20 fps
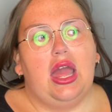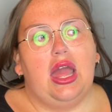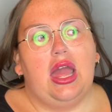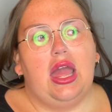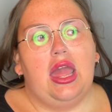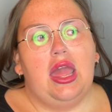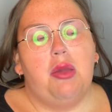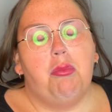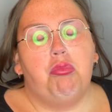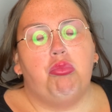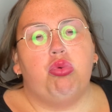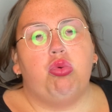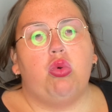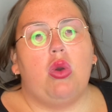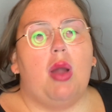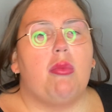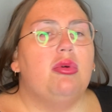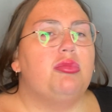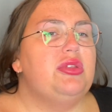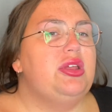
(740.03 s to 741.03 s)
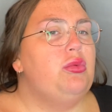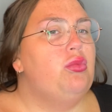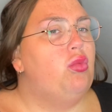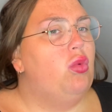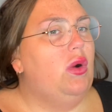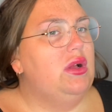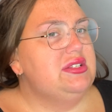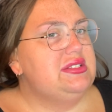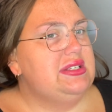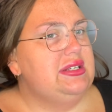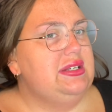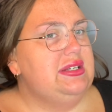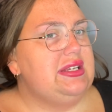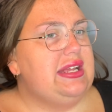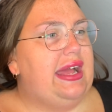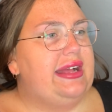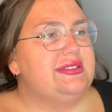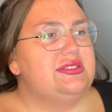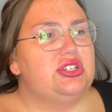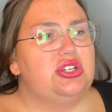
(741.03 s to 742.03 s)
it probably wasn't
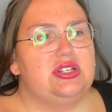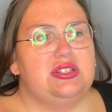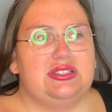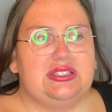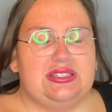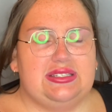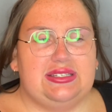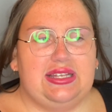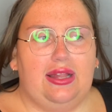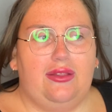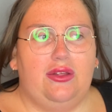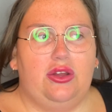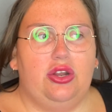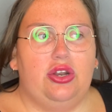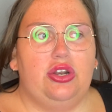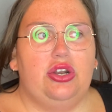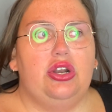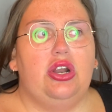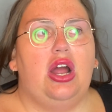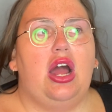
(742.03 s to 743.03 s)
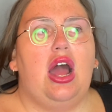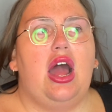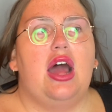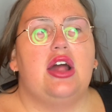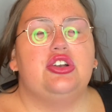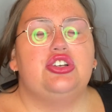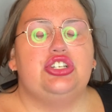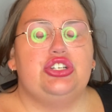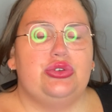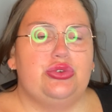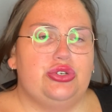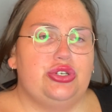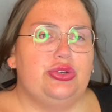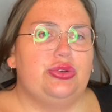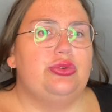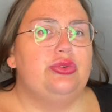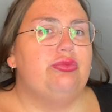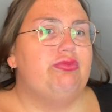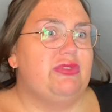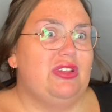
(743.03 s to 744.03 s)
as good as a seller due
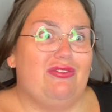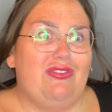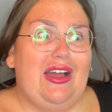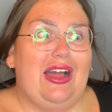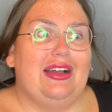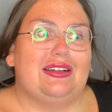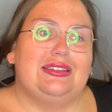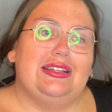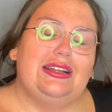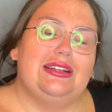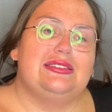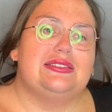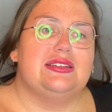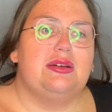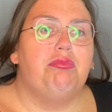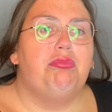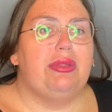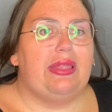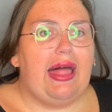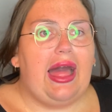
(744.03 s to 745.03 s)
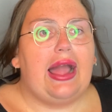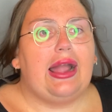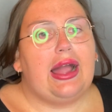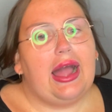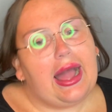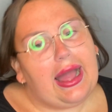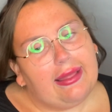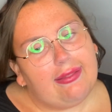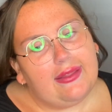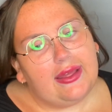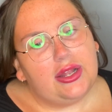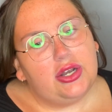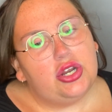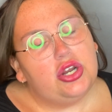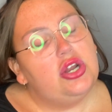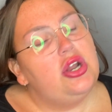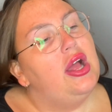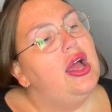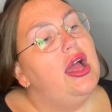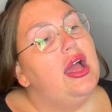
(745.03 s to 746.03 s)
to the fact that it's a black
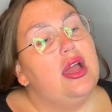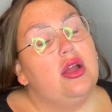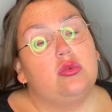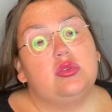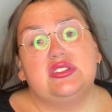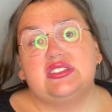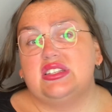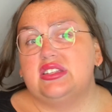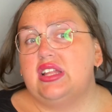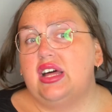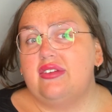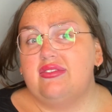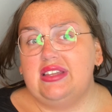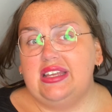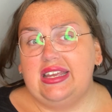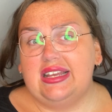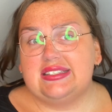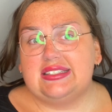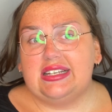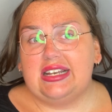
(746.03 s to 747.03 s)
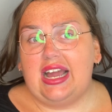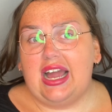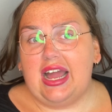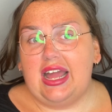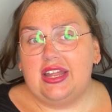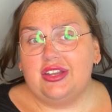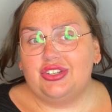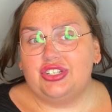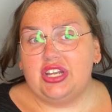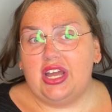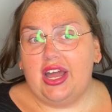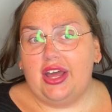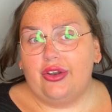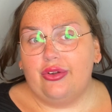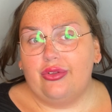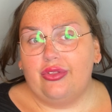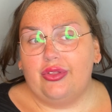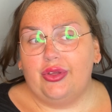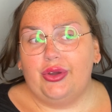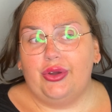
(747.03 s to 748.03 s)
highlighter. It was lovely as an
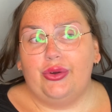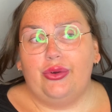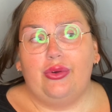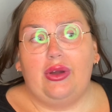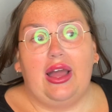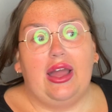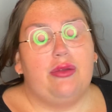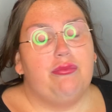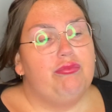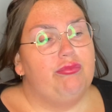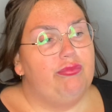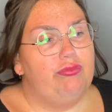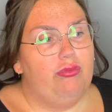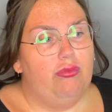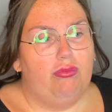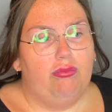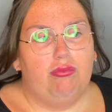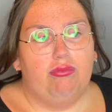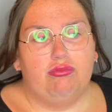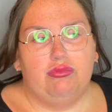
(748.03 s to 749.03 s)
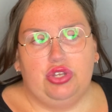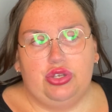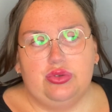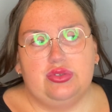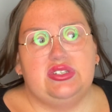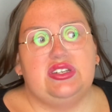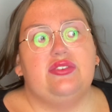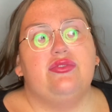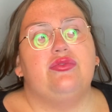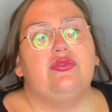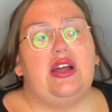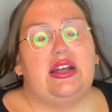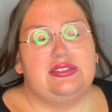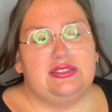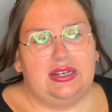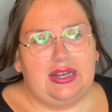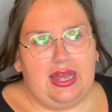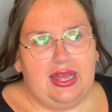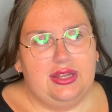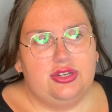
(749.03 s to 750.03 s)
eyeshadow though. I used it as
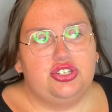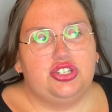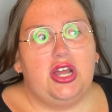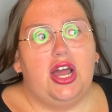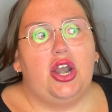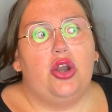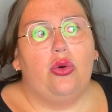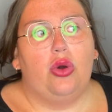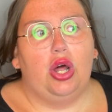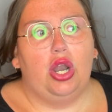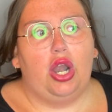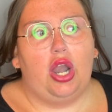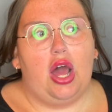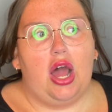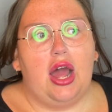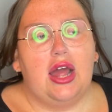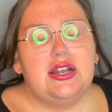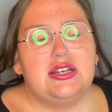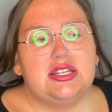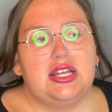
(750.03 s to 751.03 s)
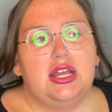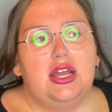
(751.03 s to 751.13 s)
an eyeshadow a lot.